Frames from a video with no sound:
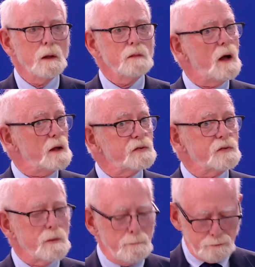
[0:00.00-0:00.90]

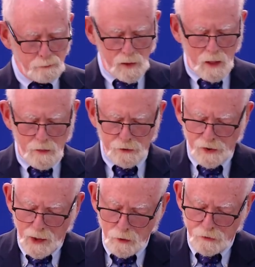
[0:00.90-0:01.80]
Thus, the
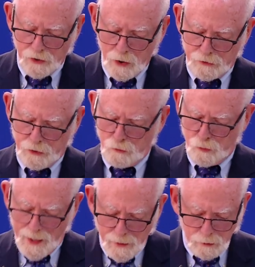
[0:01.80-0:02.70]
trial judge
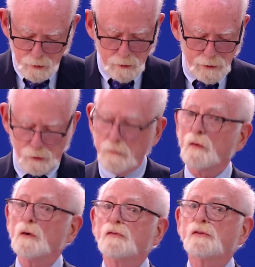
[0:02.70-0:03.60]
regularly
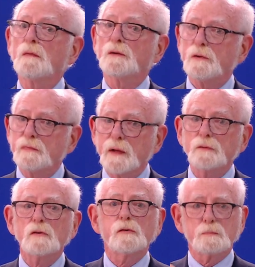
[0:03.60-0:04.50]
refers to the
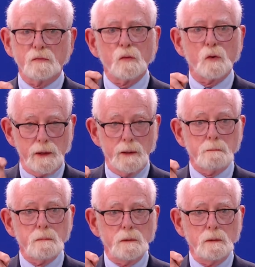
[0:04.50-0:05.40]
defendants before
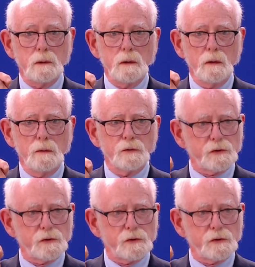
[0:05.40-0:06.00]
him, the